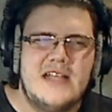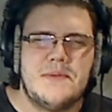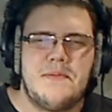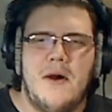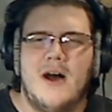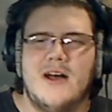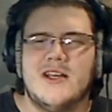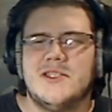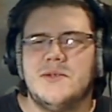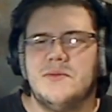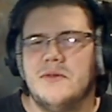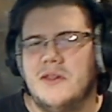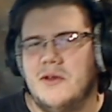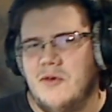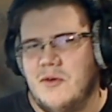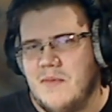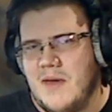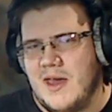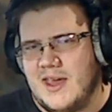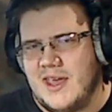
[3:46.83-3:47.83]
a possibility we
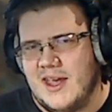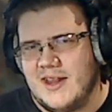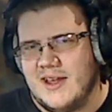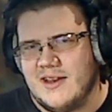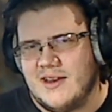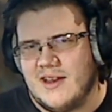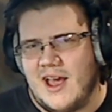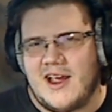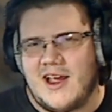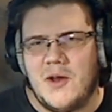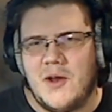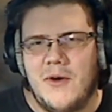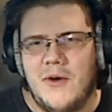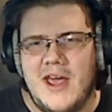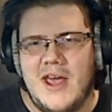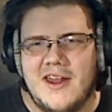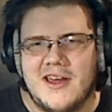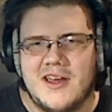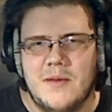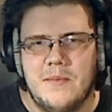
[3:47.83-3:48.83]
may get it. I kind of want
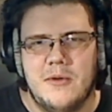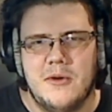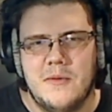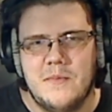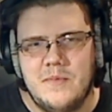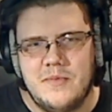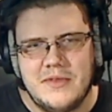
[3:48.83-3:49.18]
Anakaboom.